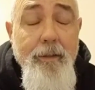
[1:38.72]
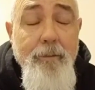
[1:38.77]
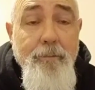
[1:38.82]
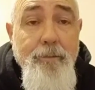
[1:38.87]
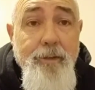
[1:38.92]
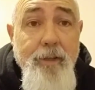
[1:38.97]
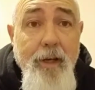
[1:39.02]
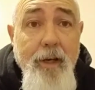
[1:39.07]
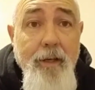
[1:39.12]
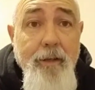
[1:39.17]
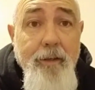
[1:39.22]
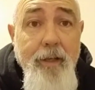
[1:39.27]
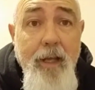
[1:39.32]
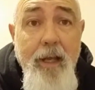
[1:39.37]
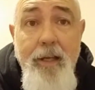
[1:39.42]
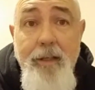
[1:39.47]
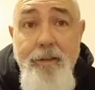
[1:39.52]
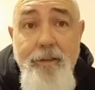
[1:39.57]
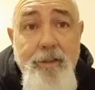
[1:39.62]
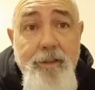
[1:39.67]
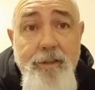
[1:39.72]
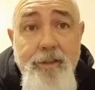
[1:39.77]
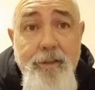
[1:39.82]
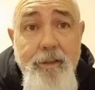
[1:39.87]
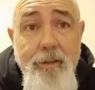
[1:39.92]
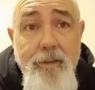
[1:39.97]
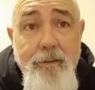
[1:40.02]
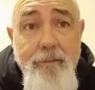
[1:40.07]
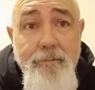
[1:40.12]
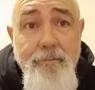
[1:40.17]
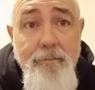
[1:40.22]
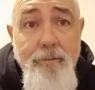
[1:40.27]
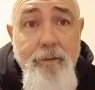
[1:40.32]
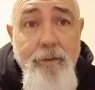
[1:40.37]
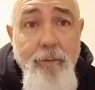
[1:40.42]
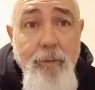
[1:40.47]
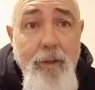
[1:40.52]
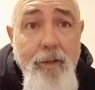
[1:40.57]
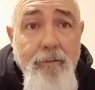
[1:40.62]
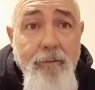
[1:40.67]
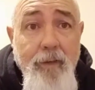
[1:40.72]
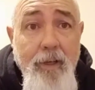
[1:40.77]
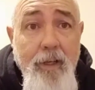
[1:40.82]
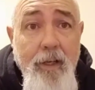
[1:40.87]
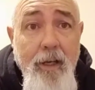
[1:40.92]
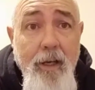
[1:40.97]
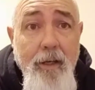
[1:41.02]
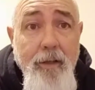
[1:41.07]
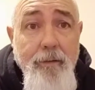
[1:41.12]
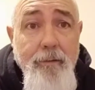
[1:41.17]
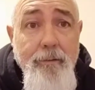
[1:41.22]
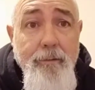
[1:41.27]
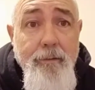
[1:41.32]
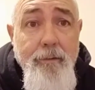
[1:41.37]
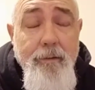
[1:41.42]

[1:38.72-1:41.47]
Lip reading: So yeah, just a quick video